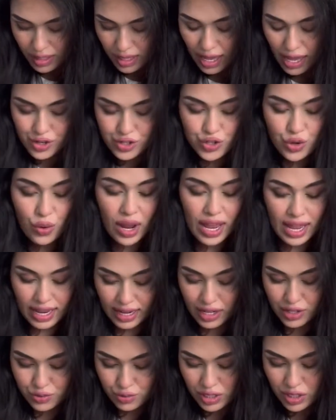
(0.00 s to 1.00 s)
Actually, your hair
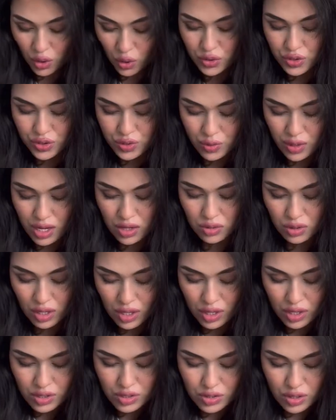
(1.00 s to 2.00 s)
gets really hot as well,
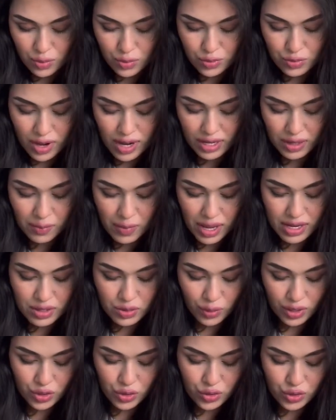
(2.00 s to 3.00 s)
so I would recommend
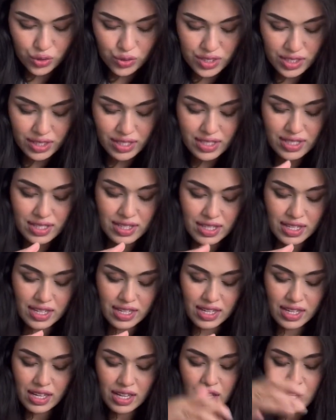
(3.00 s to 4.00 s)
when you're using this thing
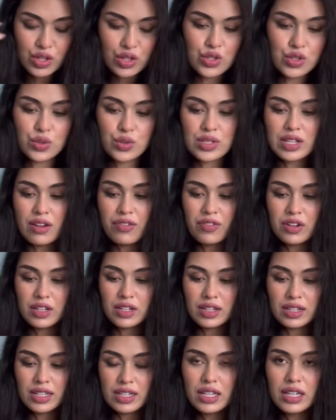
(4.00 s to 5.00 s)
to
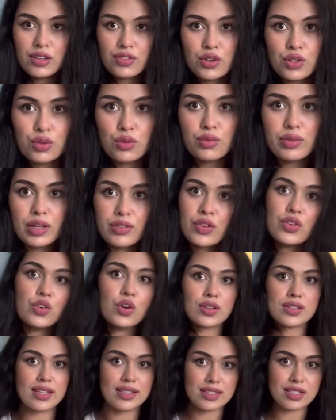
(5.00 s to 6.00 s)
definitely, if you've
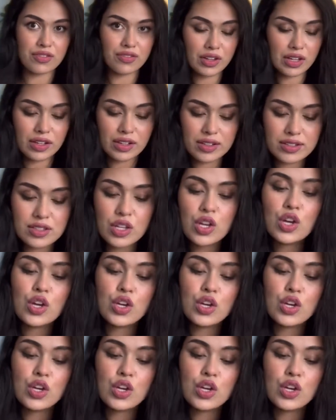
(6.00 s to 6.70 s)
got sensitive fingers,